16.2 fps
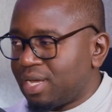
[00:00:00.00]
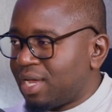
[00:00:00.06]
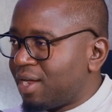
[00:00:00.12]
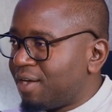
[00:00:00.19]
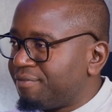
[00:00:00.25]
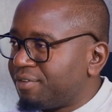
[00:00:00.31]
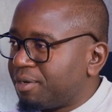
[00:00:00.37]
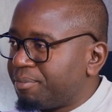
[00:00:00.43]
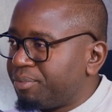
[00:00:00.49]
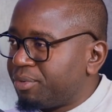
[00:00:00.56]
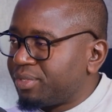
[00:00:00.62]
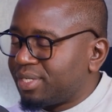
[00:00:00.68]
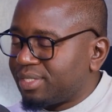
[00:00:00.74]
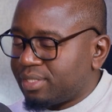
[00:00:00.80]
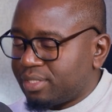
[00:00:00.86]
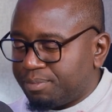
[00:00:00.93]
High Africa
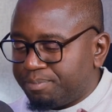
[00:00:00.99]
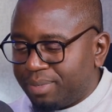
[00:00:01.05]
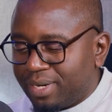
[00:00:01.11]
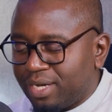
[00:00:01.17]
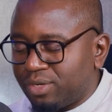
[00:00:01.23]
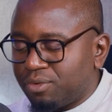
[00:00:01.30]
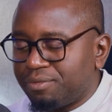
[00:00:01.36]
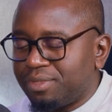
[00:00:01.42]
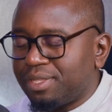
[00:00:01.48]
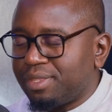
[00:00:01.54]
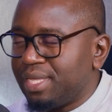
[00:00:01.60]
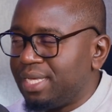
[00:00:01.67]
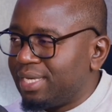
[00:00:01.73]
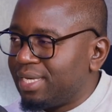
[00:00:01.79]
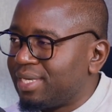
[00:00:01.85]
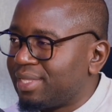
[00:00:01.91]
podcast as part of the
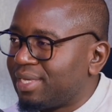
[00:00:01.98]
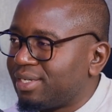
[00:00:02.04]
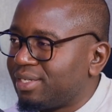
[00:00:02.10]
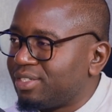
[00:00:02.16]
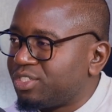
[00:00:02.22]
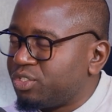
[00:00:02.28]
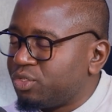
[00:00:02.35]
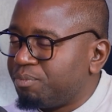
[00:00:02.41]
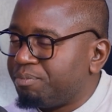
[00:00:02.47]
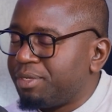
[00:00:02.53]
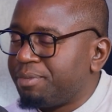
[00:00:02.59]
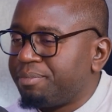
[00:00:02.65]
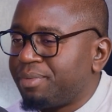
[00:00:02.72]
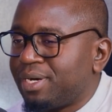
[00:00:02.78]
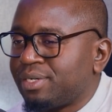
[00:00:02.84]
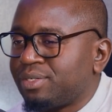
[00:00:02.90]
thinking that should be
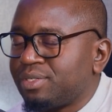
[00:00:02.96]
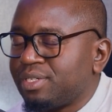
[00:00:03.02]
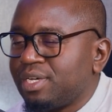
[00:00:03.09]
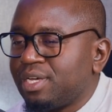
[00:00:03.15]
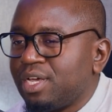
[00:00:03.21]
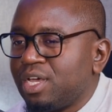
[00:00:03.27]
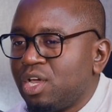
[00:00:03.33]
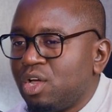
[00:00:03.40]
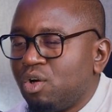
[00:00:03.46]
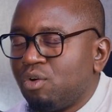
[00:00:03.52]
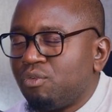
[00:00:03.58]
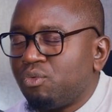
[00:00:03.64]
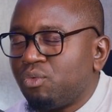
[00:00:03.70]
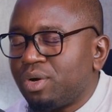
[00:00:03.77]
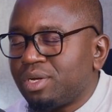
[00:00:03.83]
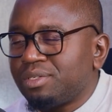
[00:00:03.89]
part
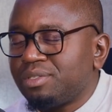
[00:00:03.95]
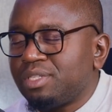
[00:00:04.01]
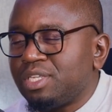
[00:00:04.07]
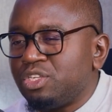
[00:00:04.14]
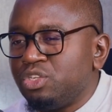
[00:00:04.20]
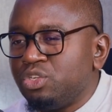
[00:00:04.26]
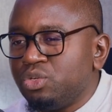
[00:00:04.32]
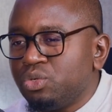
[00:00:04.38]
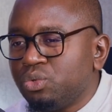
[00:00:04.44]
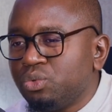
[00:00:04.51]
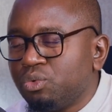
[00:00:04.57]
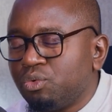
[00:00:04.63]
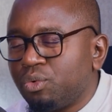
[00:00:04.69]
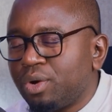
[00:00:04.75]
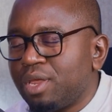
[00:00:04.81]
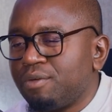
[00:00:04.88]
of what the
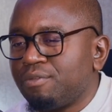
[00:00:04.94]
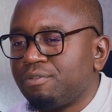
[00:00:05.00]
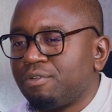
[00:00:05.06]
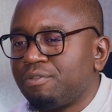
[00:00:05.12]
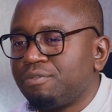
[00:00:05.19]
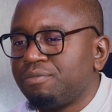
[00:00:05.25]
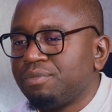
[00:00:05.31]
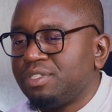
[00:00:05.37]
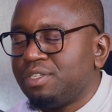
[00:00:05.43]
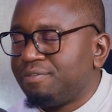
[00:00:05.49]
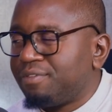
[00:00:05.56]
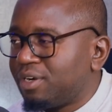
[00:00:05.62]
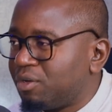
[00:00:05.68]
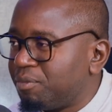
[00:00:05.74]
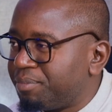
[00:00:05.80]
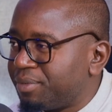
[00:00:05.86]
new wave of
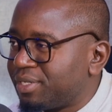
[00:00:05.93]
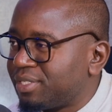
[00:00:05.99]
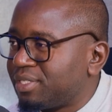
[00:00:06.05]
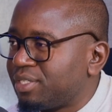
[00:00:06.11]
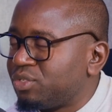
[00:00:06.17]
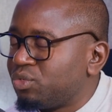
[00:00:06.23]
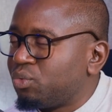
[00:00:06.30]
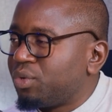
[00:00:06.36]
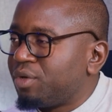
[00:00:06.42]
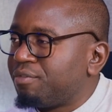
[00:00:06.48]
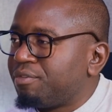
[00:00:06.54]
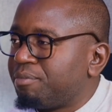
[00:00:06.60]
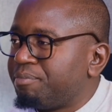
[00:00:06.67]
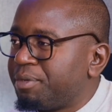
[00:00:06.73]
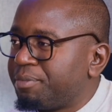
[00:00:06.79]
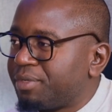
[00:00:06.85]
developers, the new
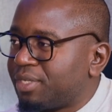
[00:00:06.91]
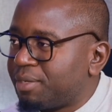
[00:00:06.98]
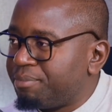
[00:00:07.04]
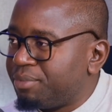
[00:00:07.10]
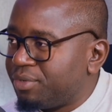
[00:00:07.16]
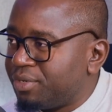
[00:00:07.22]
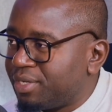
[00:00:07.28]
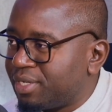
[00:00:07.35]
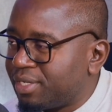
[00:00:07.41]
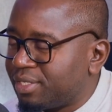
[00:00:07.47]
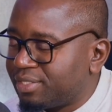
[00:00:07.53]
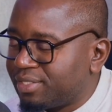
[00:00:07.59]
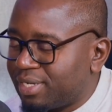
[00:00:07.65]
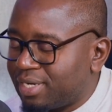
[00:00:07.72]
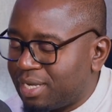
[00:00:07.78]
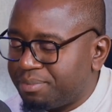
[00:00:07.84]
wave of people that are building
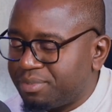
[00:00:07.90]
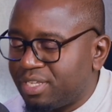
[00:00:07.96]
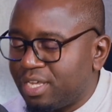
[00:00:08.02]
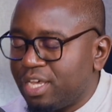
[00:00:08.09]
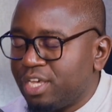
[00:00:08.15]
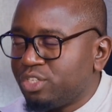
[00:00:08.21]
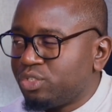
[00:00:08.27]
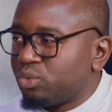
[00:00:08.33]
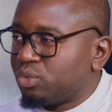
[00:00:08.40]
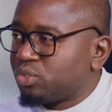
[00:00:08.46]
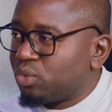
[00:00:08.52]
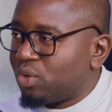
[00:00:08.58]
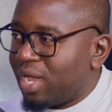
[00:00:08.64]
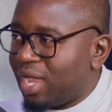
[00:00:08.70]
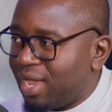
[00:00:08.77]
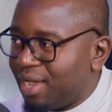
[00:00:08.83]
startups should
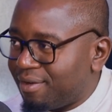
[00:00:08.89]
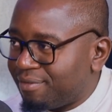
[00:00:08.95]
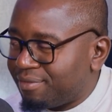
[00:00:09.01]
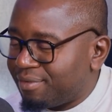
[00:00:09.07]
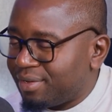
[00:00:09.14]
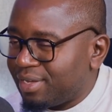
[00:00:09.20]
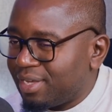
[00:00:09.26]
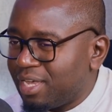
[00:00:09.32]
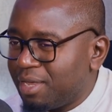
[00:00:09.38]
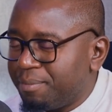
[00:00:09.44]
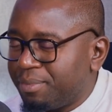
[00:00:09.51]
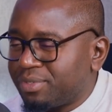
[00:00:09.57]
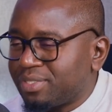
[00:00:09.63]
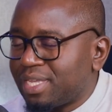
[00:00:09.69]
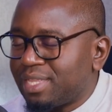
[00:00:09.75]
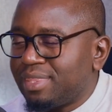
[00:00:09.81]
also have. Yeah.
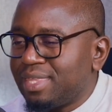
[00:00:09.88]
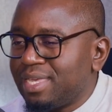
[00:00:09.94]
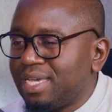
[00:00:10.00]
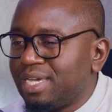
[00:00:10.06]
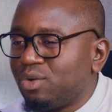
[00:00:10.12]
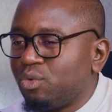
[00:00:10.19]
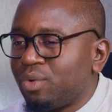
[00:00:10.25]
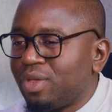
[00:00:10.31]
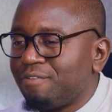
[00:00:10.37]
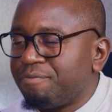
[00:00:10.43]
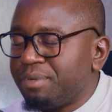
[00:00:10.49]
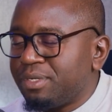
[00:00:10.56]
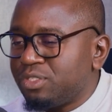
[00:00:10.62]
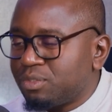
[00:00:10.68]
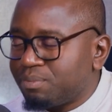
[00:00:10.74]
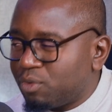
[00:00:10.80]
Because I think we have
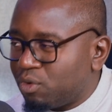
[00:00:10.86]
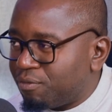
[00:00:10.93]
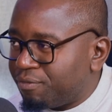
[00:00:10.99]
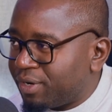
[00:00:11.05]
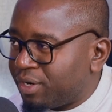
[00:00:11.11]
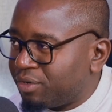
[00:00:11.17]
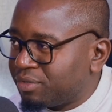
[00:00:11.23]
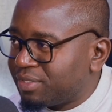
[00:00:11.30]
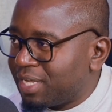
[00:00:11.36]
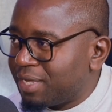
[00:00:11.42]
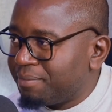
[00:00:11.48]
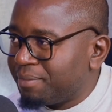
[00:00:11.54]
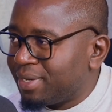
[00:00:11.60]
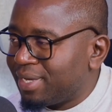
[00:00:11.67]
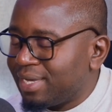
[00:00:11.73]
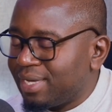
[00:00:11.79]
been small for a long
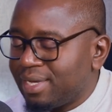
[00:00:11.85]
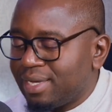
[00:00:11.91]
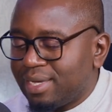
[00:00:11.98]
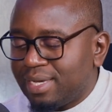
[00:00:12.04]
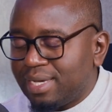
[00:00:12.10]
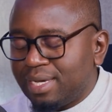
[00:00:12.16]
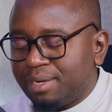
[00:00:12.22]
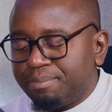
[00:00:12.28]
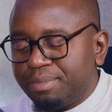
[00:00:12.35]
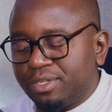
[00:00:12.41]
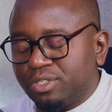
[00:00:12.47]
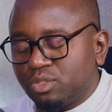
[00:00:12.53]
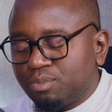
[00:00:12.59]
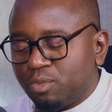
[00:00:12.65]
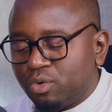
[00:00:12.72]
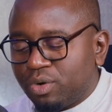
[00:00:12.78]
time. Yeah. And being
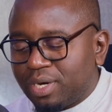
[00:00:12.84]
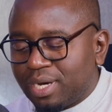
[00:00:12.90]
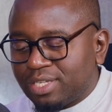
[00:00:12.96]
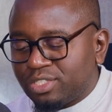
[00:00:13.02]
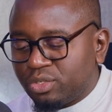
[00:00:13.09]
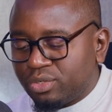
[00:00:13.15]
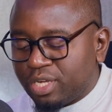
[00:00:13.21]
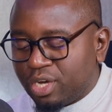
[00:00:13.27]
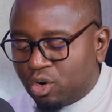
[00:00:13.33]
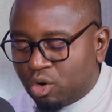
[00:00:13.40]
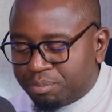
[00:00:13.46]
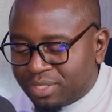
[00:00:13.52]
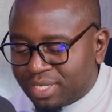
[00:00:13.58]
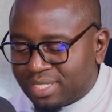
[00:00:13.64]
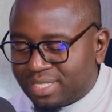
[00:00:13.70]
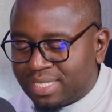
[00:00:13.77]
small has not
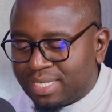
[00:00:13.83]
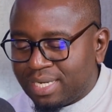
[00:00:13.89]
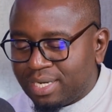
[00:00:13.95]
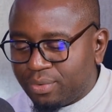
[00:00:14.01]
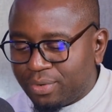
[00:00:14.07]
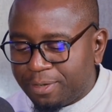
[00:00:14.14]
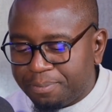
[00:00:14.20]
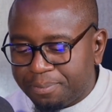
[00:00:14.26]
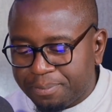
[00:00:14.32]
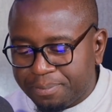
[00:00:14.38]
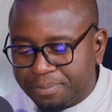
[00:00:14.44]
helped us in any way.